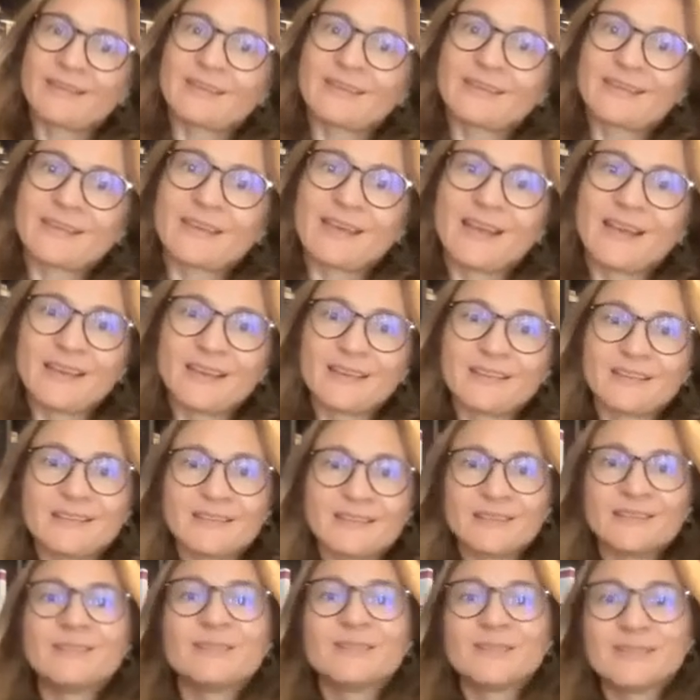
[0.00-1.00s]

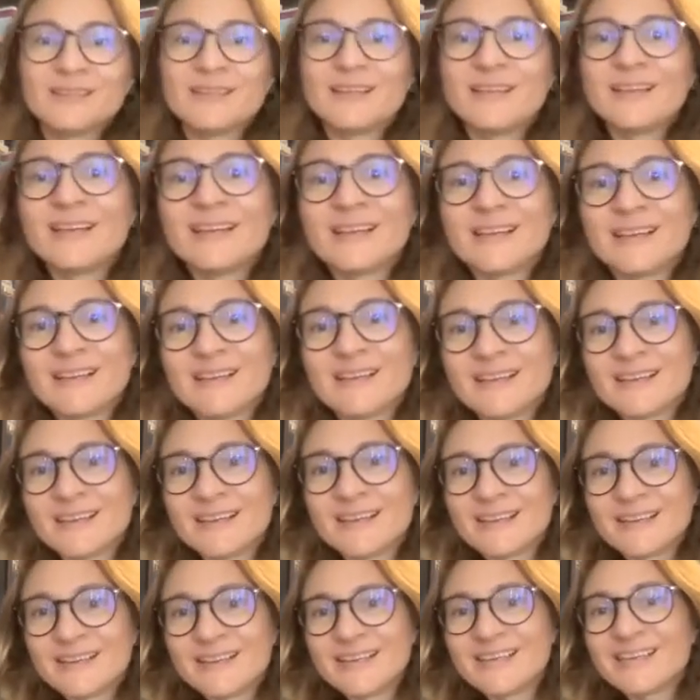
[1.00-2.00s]

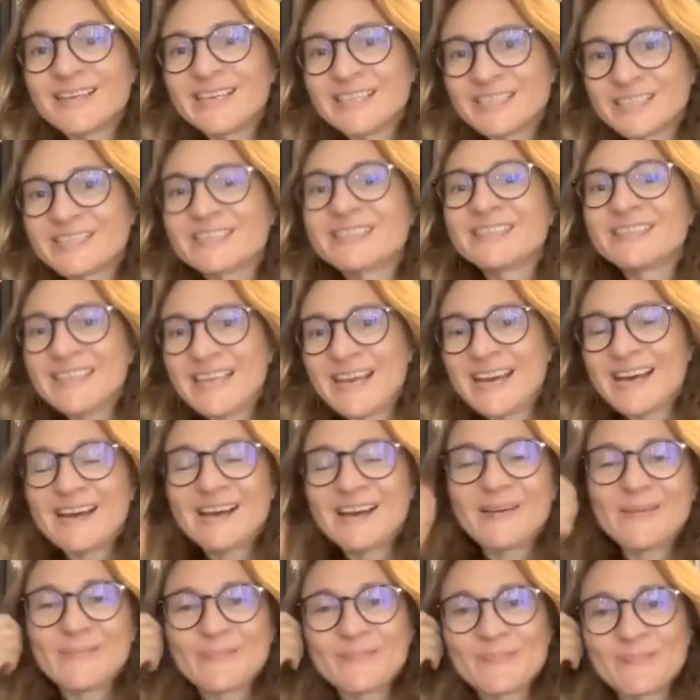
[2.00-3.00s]

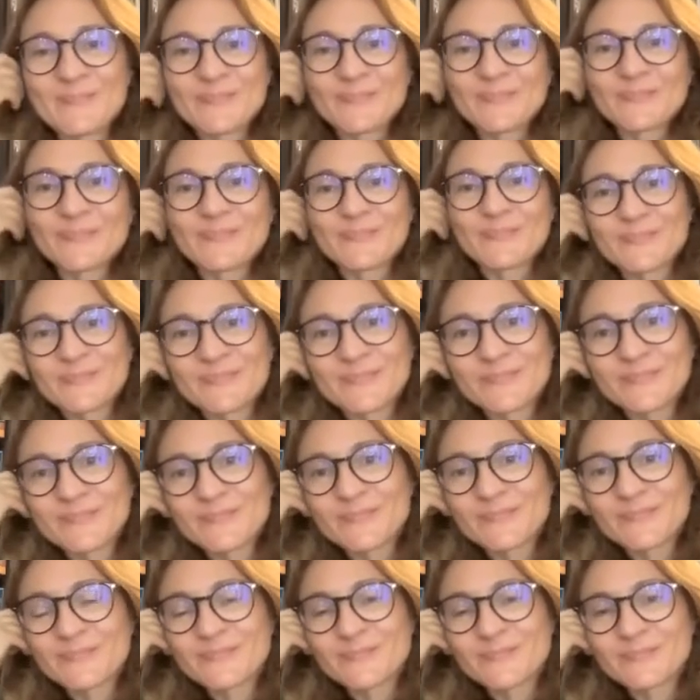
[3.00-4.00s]

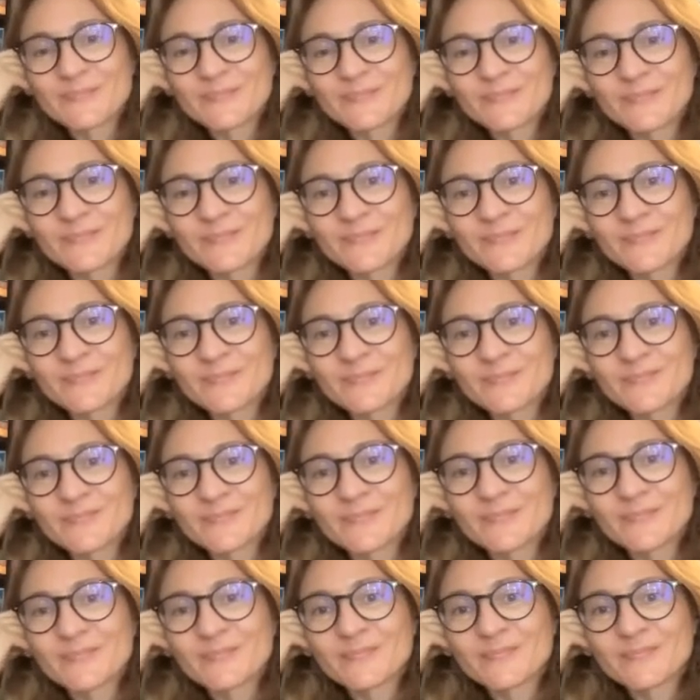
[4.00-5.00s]

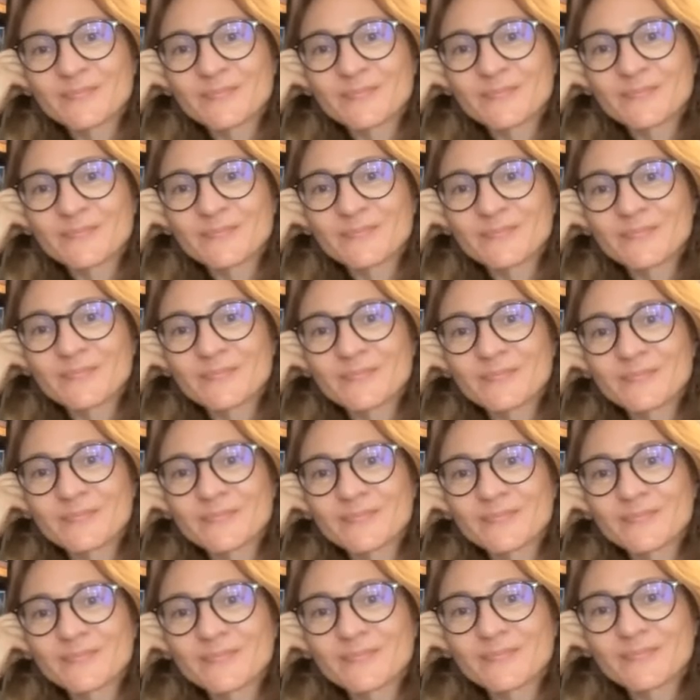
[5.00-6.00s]

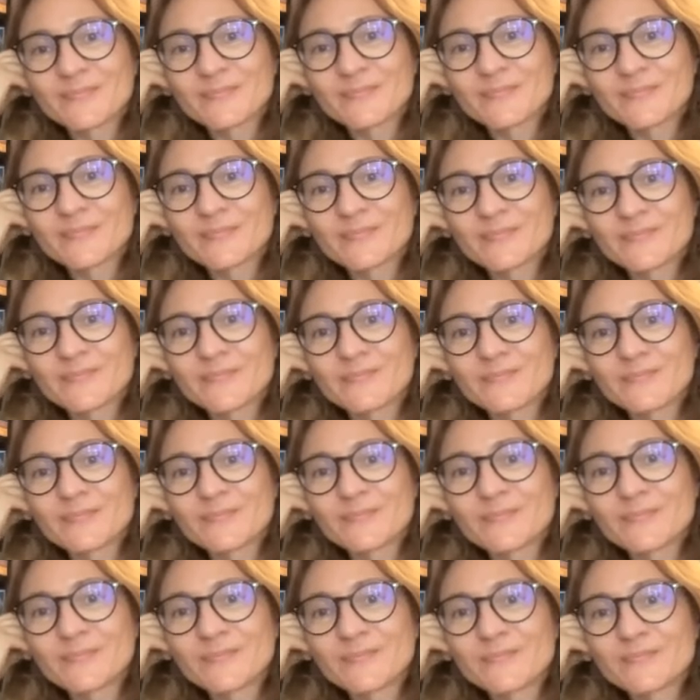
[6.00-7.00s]

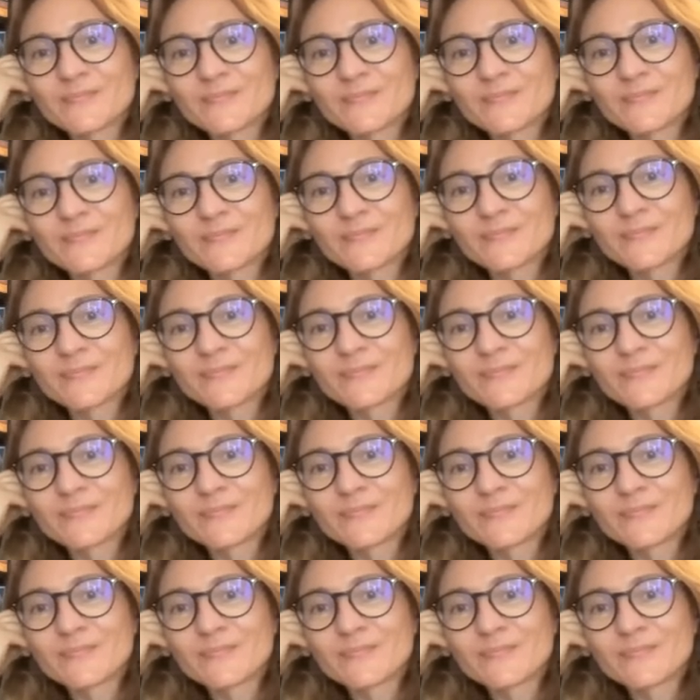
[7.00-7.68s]
(not speaking)